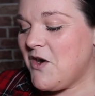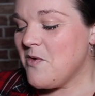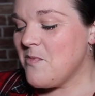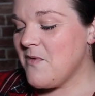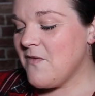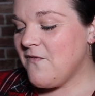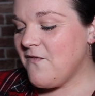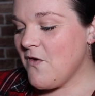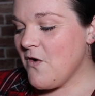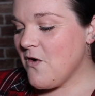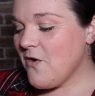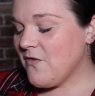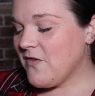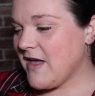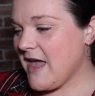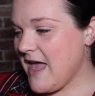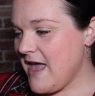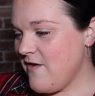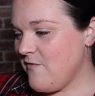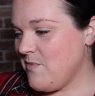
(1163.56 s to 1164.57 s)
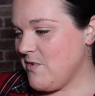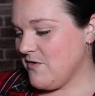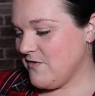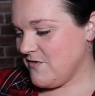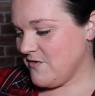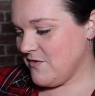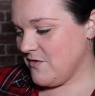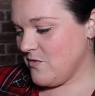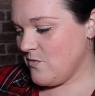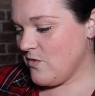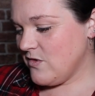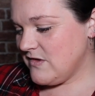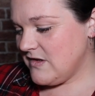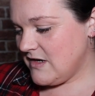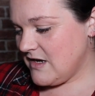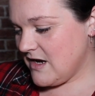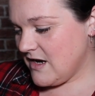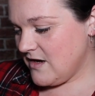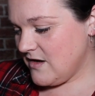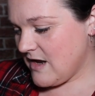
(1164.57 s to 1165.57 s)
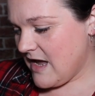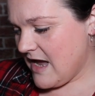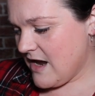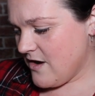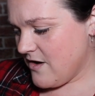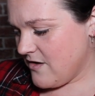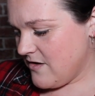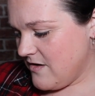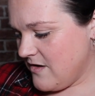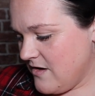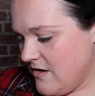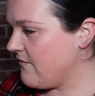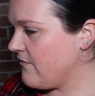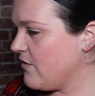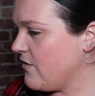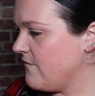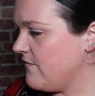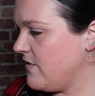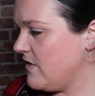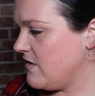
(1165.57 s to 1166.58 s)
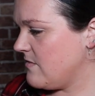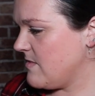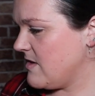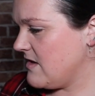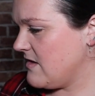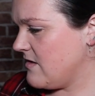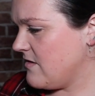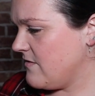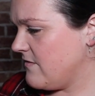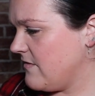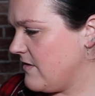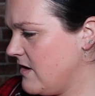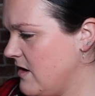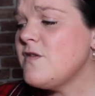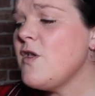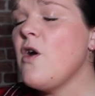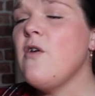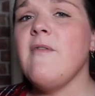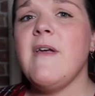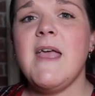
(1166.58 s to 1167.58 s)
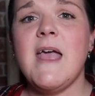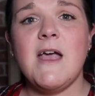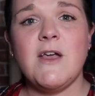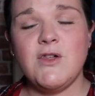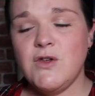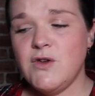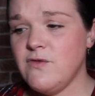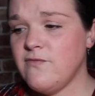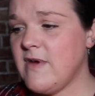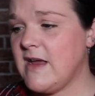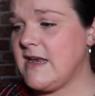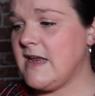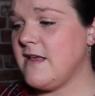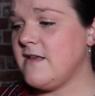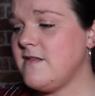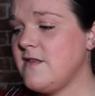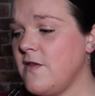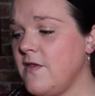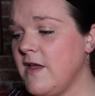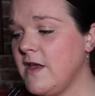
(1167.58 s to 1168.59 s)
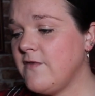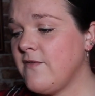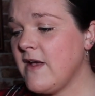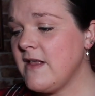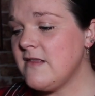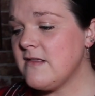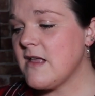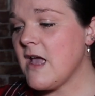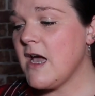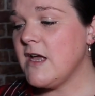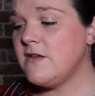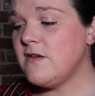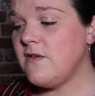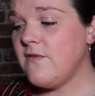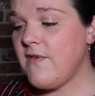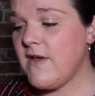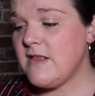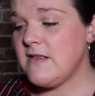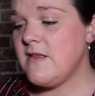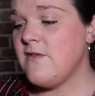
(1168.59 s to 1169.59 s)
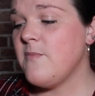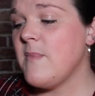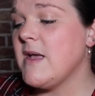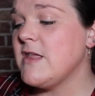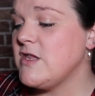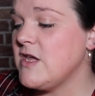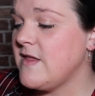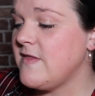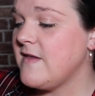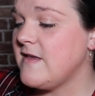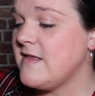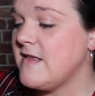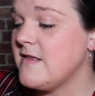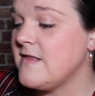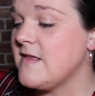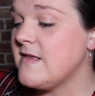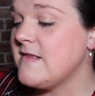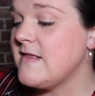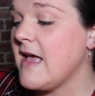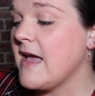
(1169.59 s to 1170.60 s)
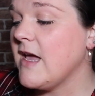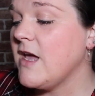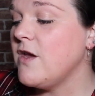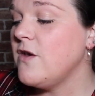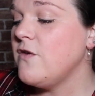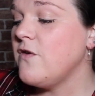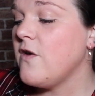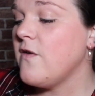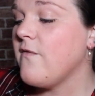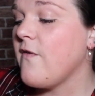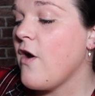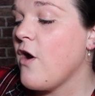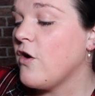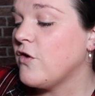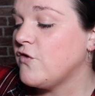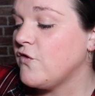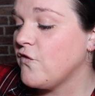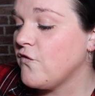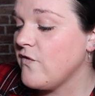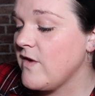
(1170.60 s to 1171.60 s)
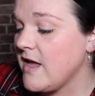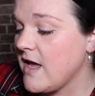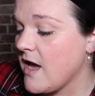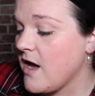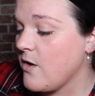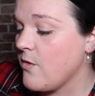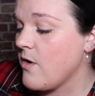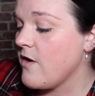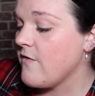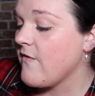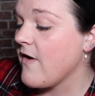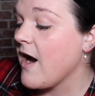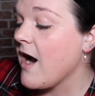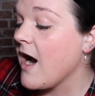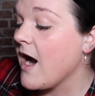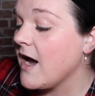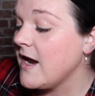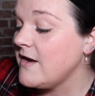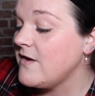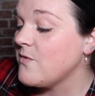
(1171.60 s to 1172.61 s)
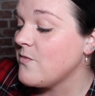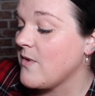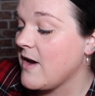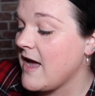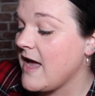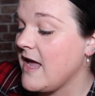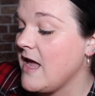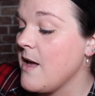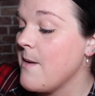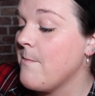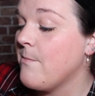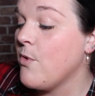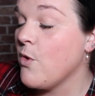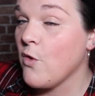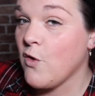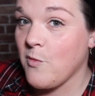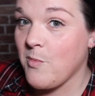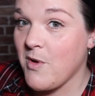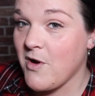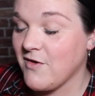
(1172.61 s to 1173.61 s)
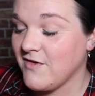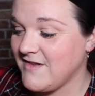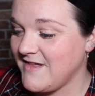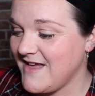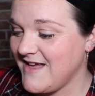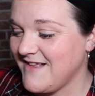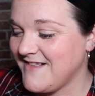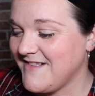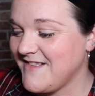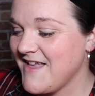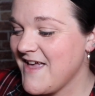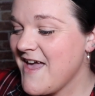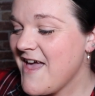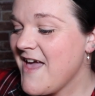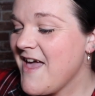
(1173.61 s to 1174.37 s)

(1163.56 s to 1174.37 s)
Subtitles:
Number four, the cave puzzle. What did I... hang on. I've confused myself. Sorry, I should have read it. So the Advanced Guide to Defensive Magic. This is the second of our trio of hideaway book boxes.